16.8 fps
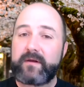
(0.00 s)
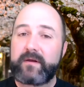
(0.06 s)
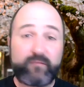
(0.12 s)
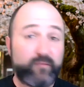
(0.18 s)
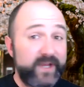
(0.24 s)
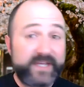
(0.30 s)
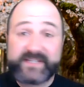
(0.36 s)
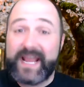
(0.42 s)

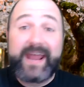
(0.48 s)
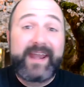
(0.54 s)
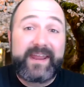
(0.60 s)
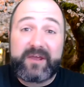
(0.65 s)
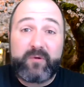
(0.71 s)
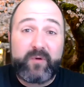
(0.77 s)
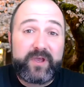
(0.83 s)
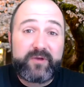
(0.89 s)

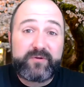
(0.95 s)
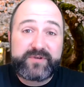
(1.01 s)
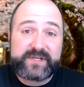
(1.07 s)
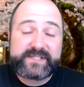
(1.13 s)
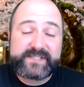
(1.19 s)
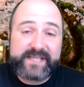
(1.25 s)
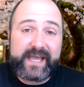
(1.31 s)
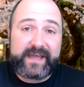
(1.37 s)
restating what you
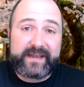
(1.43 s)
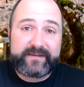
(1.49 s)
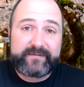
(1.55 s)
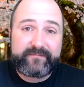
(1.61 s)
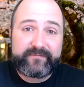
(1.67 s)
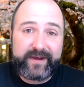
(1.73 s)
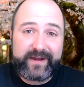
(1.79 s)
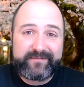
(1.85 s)
just said,
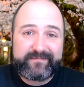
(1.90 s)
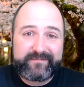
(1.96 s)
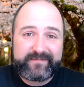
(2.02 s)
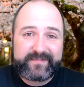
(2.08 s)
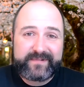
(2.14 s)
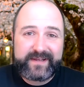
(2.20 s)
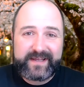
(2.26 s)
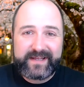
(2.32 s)
right?
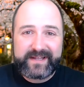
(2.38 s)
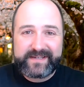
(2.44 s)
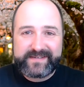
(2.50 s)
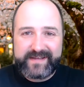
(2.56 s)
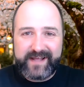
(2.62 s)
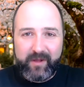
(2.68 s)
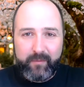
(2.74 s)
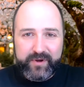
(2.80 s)

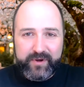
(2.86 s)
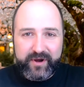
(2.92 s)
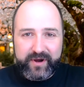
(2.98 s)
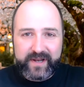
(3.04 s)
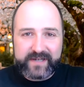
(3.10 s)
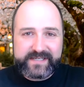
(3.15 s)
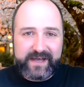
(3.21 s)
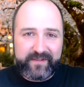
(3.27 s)
Tell them what you're
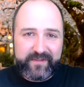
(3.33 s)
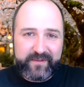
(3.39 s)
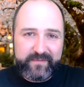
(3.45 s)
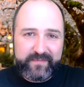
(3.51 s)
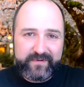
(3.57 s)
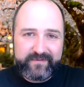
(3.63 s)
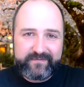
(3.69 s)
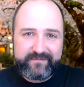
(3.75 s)
going to tell
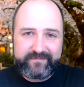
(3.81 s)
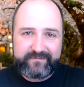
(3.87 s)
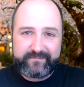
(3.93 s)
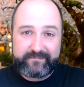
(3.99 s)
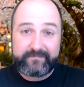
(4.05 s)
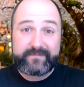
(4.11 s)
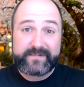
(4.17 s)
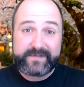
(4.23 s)
them,
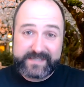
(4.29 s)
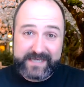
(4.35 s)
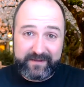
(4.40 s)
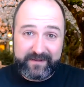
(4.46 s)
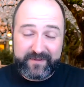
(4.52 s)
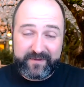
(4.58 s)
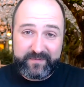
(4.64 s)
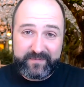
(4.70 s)

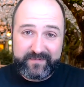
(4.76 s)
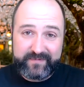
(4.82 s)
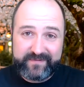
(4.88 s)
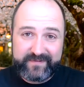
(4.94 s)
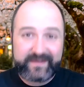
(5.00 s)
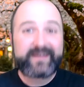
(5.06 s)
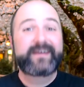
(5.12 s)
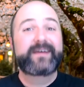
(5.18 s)
tell them
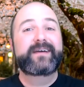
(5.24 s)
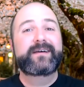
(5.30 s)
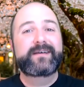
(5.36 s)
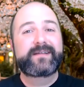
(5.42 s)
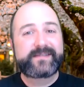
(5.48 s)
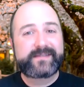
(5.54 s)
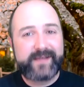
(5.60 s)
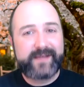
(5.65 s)

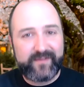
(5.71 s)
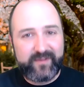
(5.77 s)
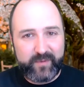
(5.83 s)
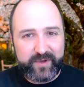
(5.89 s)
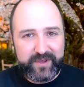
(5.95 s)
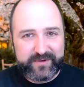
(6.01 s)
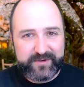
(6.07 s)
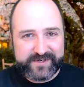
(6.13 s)

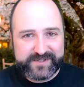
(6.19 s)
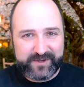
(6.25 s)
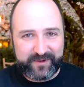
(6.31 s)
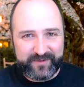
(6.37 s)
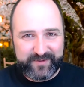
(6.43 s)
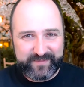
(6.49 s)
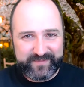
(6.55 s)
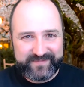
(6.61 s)
what you just
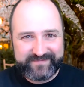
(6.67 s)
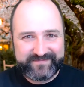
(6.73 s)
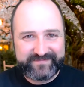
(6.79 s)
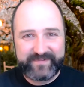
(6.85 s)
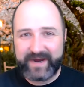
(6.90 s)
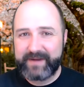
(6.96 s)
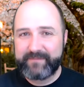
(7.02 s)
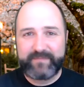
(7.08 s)
told them,
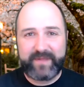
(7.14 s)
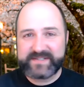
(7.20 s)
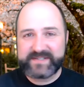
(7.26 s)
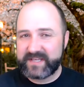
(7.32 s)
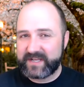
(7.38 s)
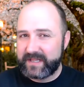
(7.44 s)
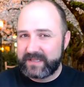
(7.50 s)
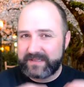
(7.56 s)
right? That's
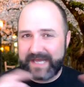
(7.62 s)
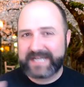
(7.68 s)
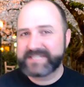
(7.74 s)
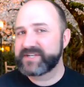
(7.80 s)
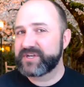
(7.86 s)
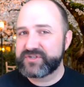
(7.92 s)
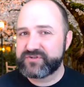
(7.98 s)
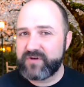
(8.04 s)
the
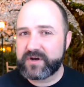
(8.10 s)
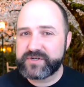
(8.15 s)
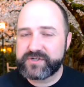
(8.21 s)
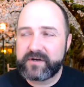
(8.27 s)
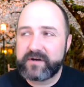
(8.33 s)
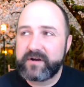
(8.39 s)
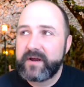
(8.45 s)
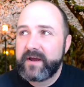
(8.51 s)
classic
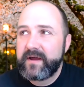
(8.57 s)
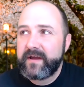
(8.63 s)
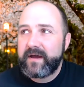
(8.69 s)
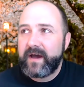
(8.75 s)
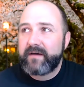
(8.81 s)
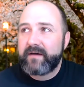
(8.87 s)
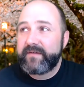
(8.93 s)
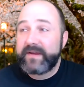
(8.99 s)
structure
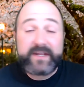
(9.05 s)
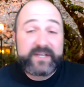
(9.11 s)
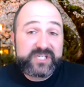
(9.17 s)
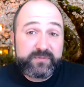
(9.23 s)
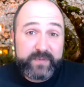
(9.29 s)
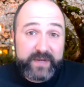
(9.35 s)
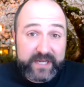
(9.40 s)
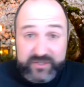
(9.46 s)
of any
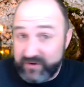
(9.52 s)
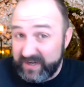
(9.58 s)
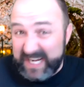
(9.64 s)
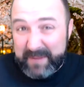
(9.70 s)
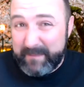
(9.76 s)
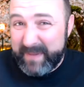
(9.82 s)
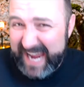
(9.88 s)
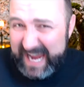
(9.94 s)
speech or
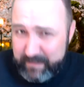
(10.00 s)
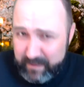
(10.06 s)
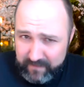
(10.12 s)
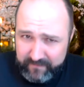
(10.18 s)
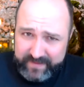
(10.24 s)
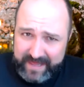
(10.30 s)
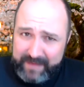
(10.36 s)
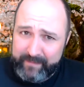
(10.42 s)
any paper
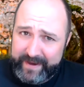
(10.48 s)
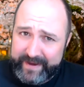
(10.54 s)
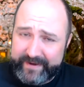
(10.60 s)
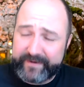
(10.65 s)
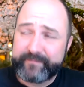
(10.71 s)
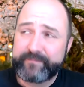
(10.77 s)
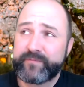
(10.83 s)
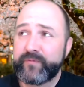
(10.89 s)
for that
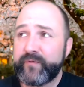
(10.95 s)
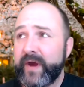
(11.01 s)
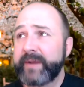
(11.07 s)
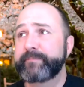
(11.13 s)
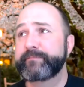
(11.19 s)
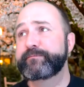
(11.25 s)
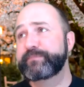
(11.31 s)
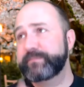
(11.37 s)
matter, right?
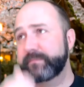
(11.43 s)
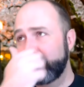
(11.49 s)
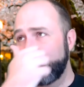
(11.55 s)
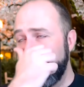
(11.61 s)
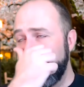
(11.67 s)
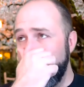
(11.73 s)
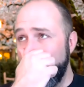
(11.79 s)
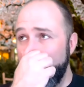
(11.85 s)

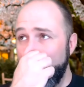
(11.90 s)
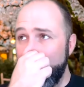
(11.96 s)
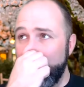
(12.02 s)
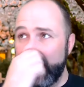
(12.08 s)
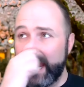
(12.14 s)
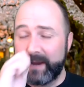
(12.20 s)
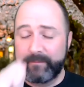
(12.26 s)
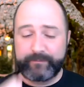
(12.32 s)

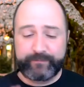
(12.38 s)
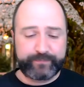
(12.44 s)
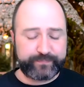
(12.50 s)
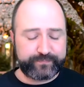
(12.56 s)
Um,